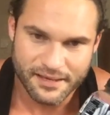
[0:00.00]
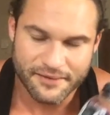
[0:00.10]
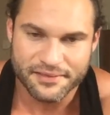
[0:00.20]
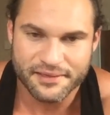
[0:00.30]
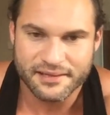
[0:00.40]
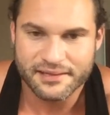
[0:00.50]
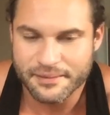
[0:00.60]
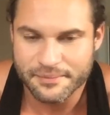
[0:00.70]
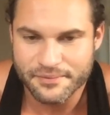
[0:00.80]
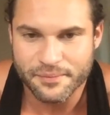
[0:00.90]
everything led
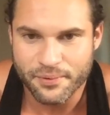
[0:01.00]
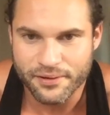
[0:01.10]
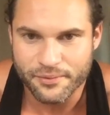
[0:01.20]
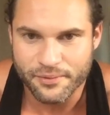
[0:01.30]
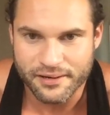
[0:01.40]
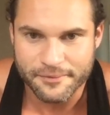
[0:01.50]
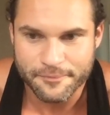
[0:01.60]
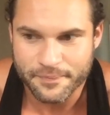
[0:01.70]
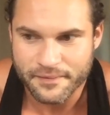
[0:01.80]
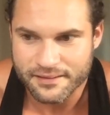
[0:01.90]
up to a point where
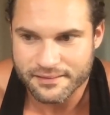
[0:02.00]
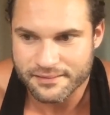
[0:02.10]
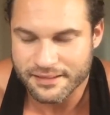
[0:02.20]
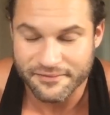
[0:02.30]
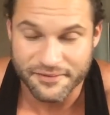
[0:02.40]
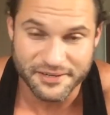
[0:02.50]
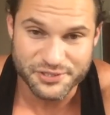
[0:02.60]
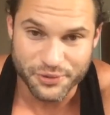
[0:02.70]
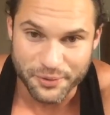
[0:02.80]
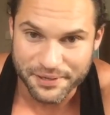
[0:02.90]
in a very
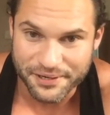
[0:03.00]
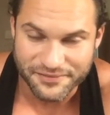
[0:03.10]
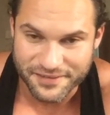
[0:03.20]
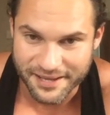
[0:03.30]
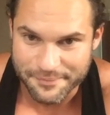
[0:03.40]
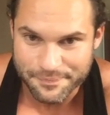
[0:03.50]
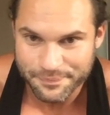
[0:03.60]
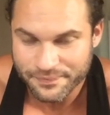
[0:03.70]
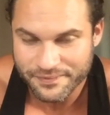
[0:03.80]
short period of time,